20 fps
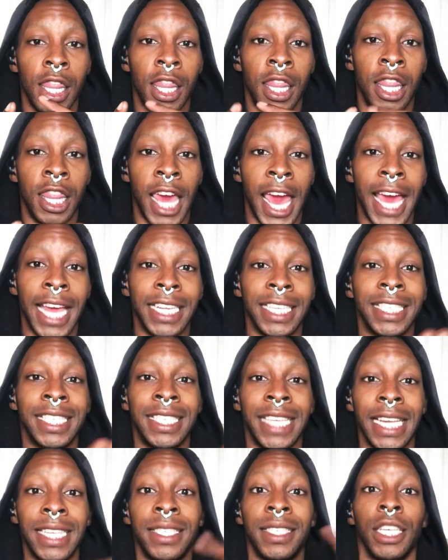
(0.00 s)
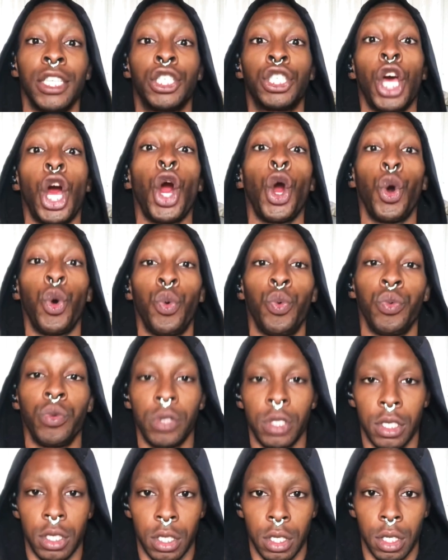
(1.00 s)
that sets a tone
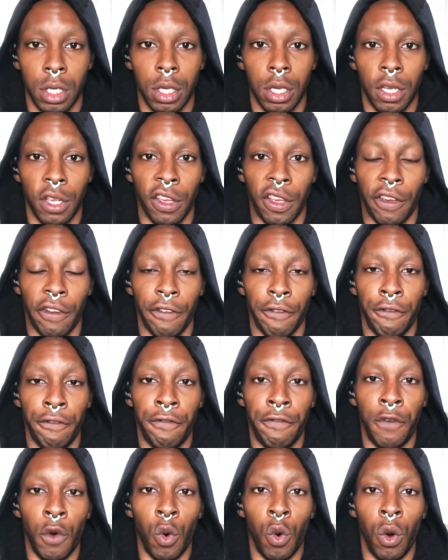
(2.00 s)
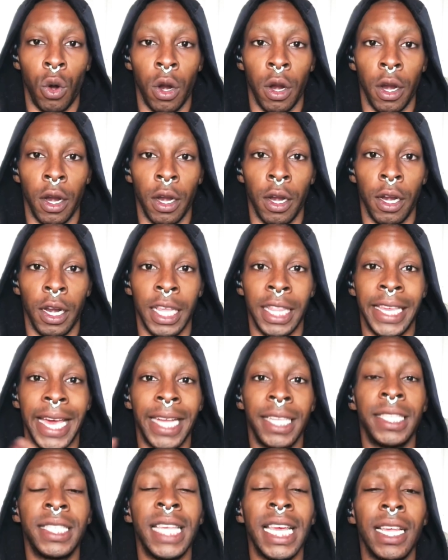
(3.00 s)
for
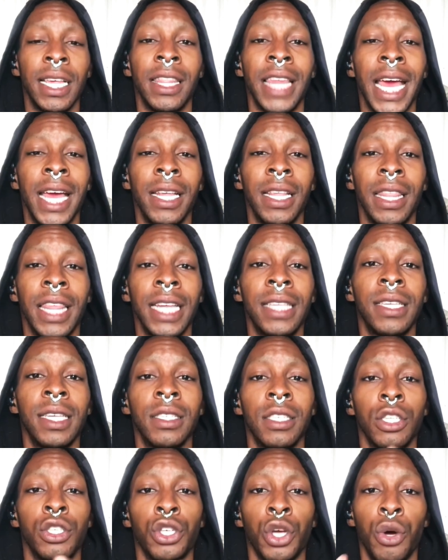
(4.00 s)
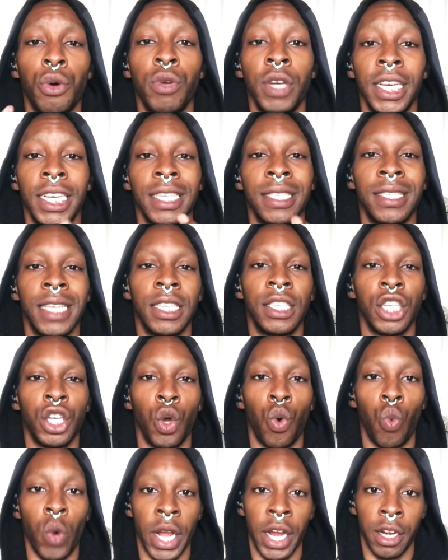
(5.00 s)
that's that that sets a tone and it sets an
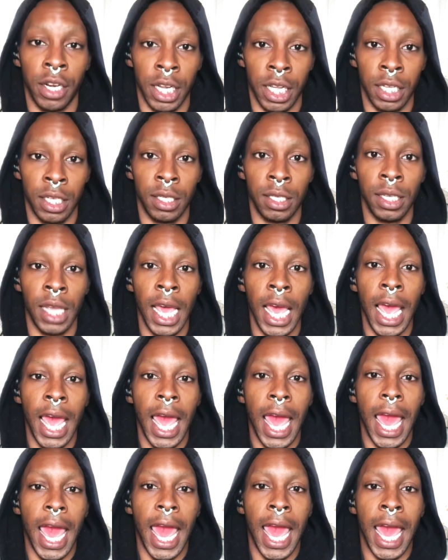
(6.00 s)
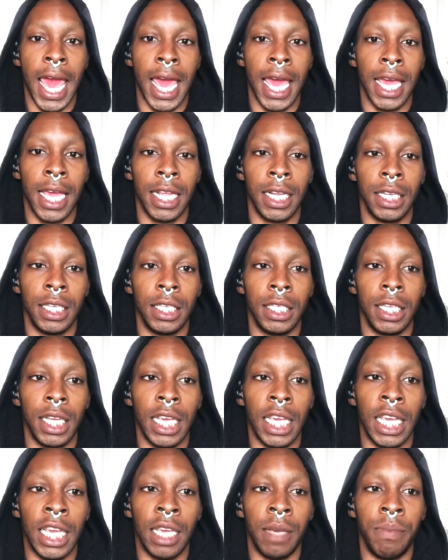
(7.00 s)
awareness and
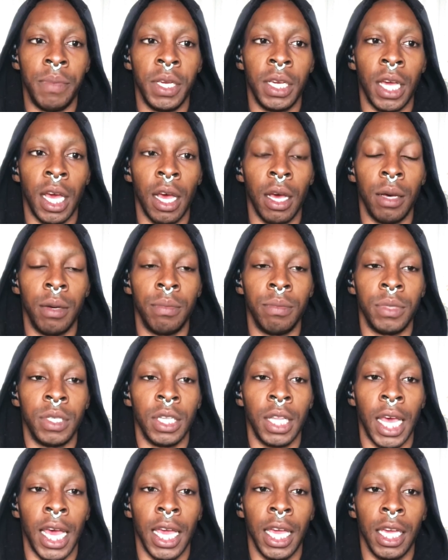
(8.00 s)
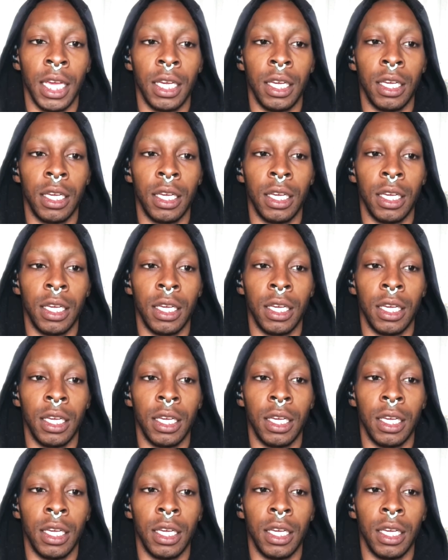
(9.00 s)
it becomes like